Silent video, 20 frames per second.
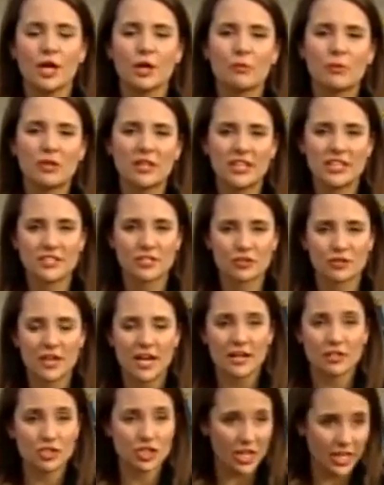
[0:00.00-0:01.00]
Police are
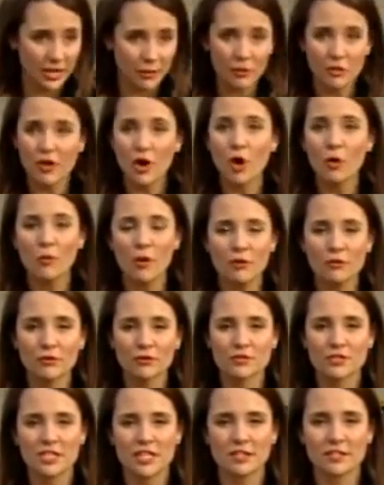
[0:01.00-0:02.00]
now checking with
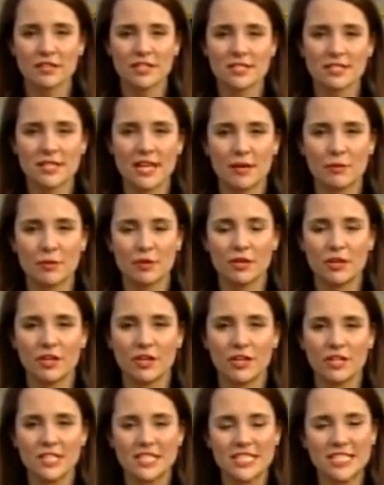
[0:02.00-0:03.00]
homeowners here in this
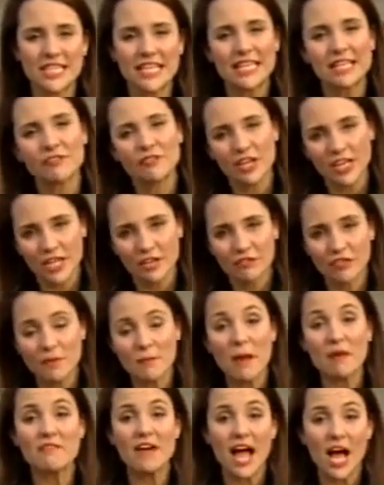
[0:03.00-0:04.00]
neighborhood, seeing if any of them
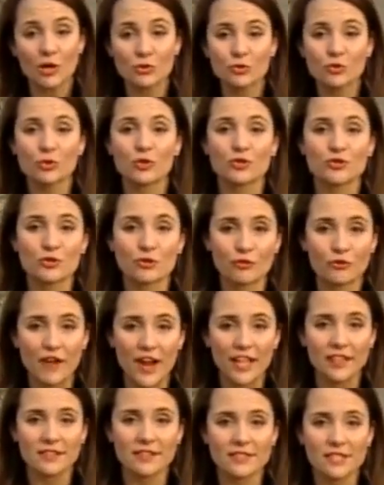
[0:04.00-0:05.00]
have outdoor
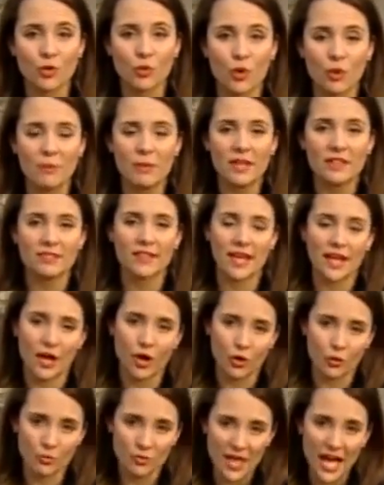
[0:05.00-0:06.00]
surveillance equipment. They
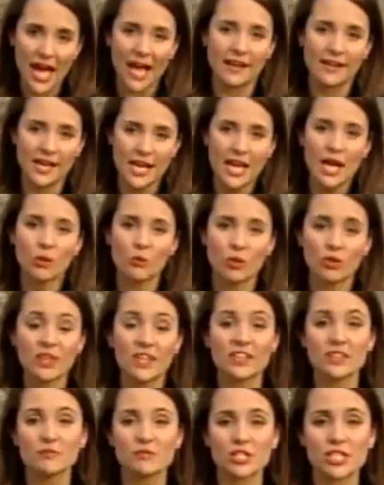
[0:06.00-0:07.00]
hope that will
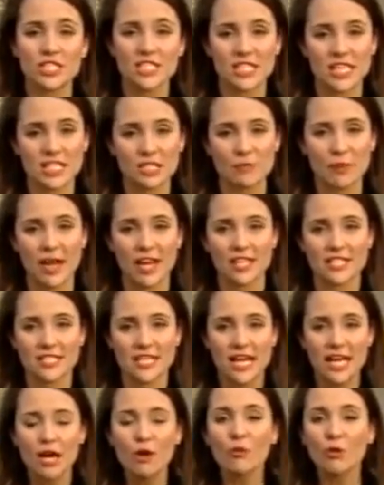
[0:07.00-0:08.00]
lead them to the suspects.
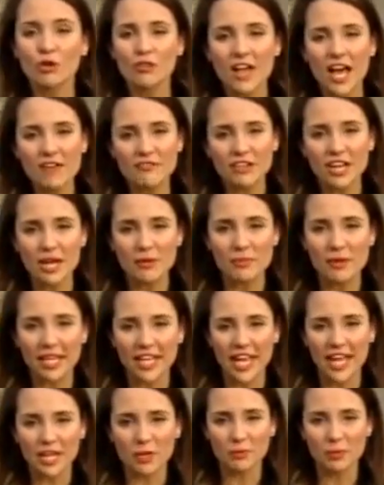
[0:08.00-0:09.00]
We're live in Edmond.
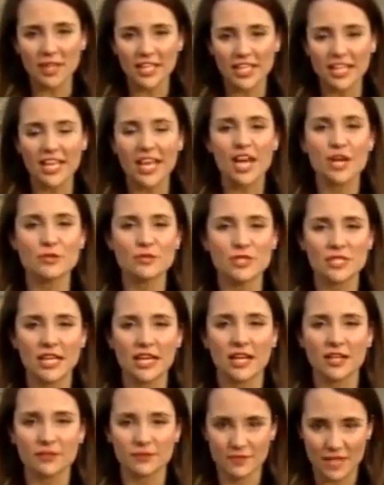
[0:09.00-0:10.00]
Katie Blakey,
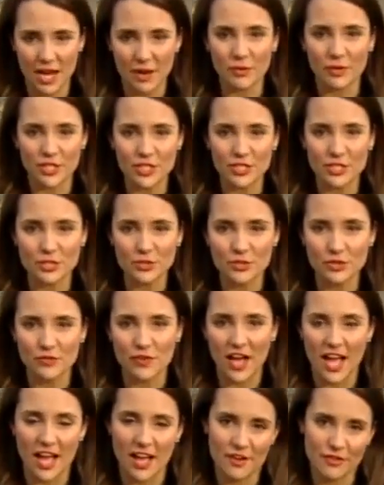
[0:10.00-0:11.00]
KOCO, Eyewitness News
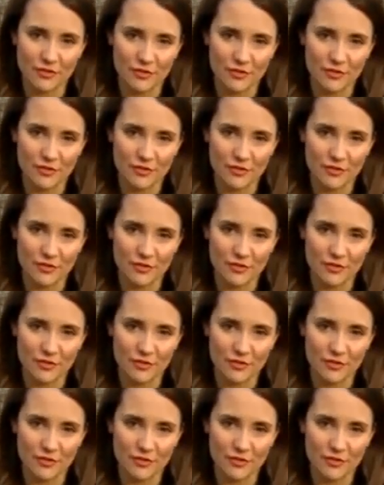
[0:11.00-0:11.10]
5. Okay.